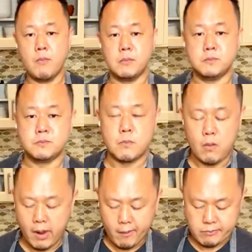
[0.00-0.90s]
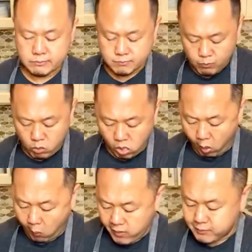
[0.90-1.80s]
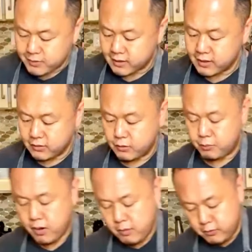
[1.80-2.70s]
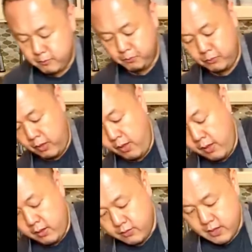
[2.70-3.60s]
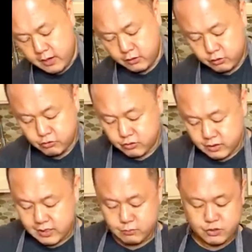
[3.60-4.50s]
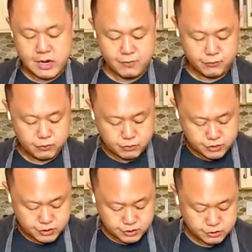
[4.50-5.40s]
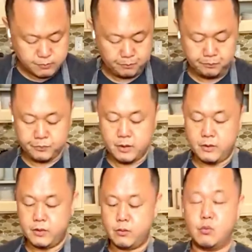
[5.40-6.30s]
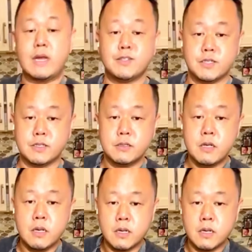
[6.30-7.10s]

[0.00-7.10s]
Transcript: right? I'm not getting the problem that you usually get with jackfruit, which is the resin